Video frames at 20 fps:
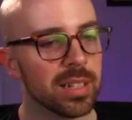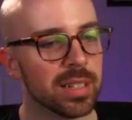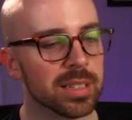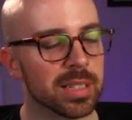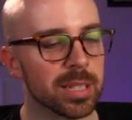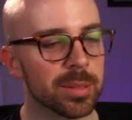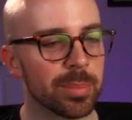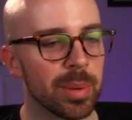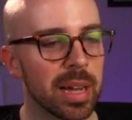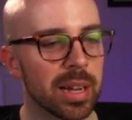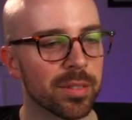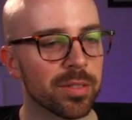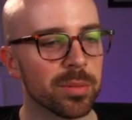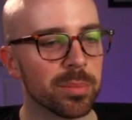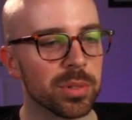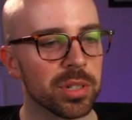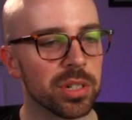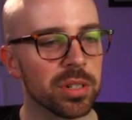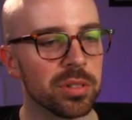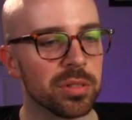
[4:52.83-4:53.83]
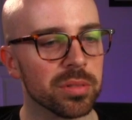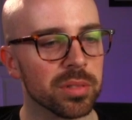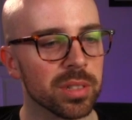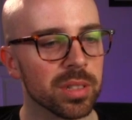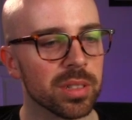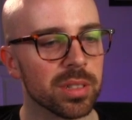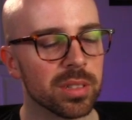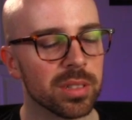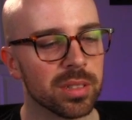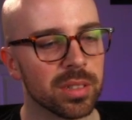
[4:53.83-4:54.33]
This is back from June.
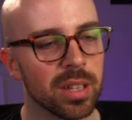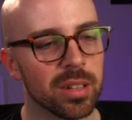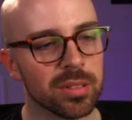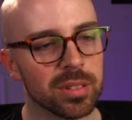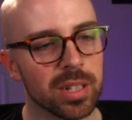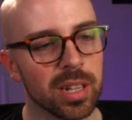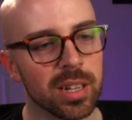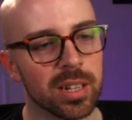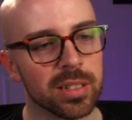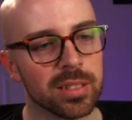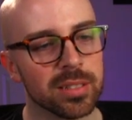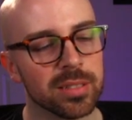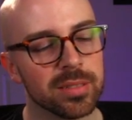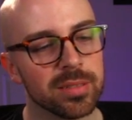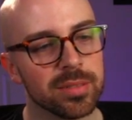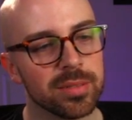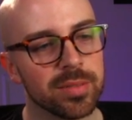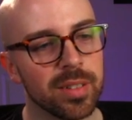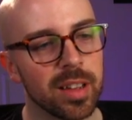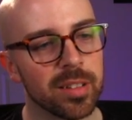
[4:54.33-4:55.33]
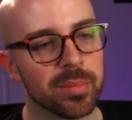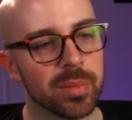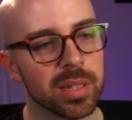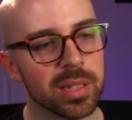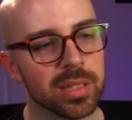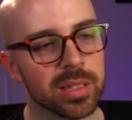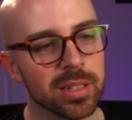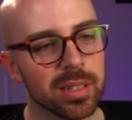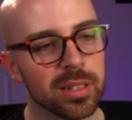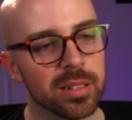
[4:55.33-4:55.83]
Oh, God, 5
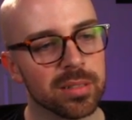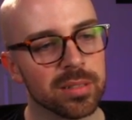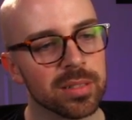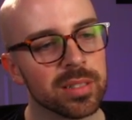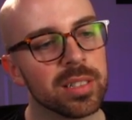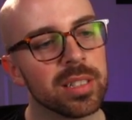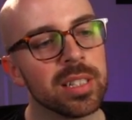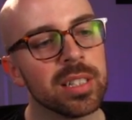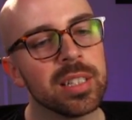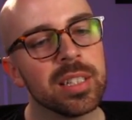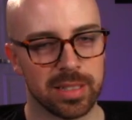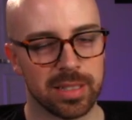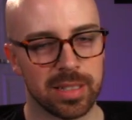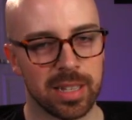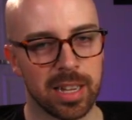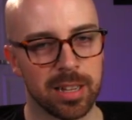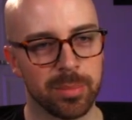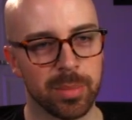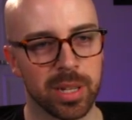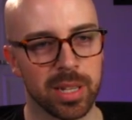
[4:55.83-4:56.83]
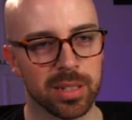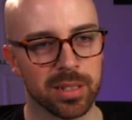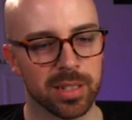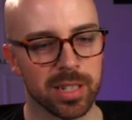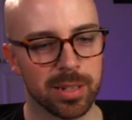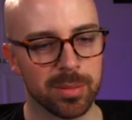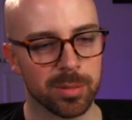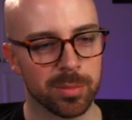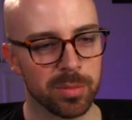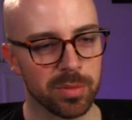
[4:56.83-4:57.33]
months ago. Time, man,
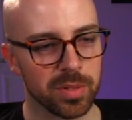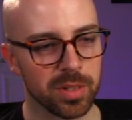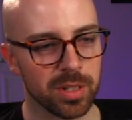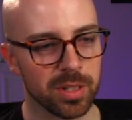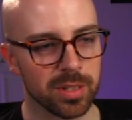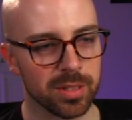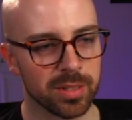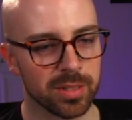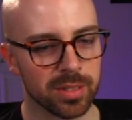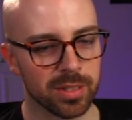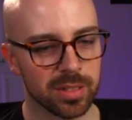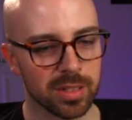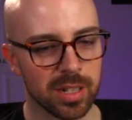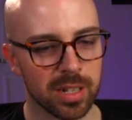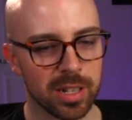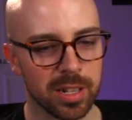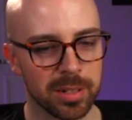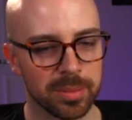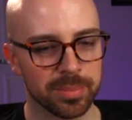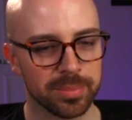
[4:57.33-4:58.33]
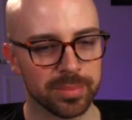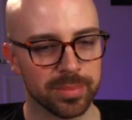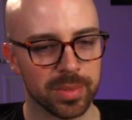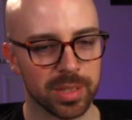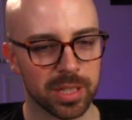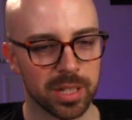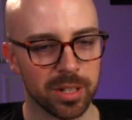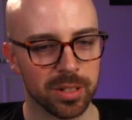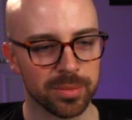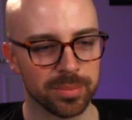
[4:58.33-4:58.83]
keeps moving on. Okay,
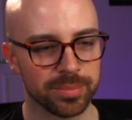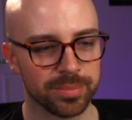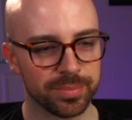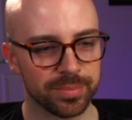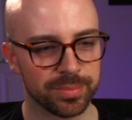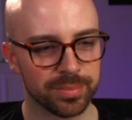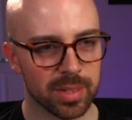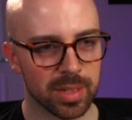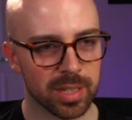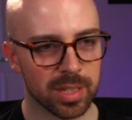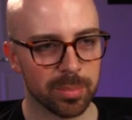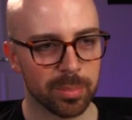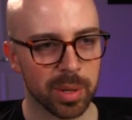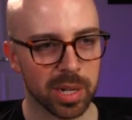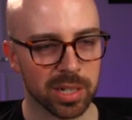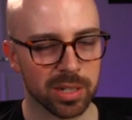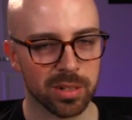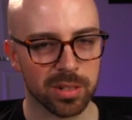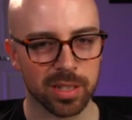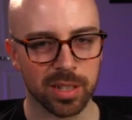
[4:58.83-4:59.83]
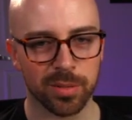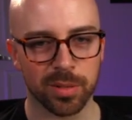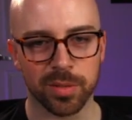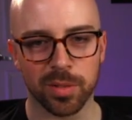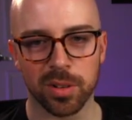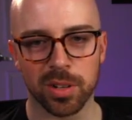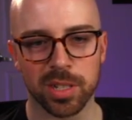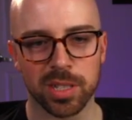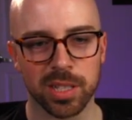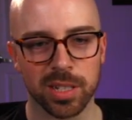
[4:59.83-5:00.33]
so some pictures that we've
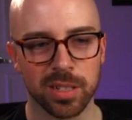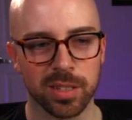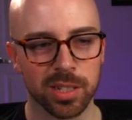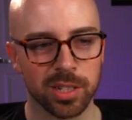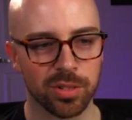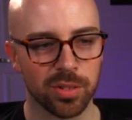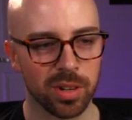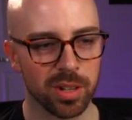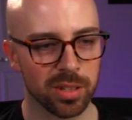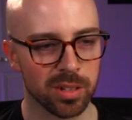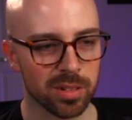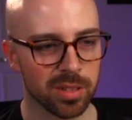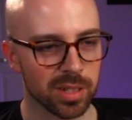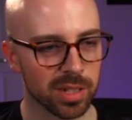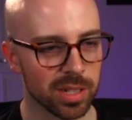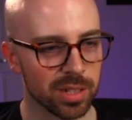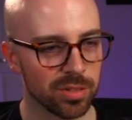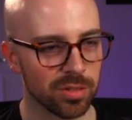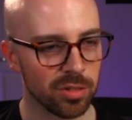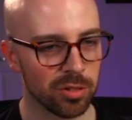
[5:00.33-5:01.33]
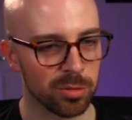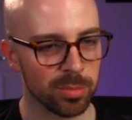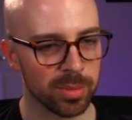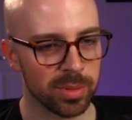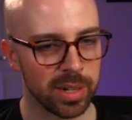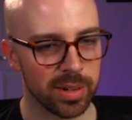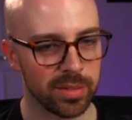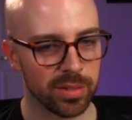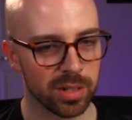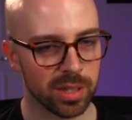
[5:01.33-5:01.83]
already seen in the trailer, the control room
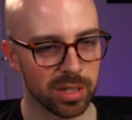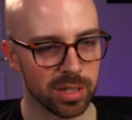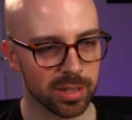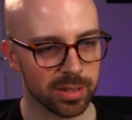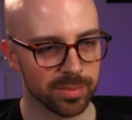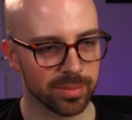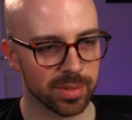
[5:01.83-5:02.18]
and everything.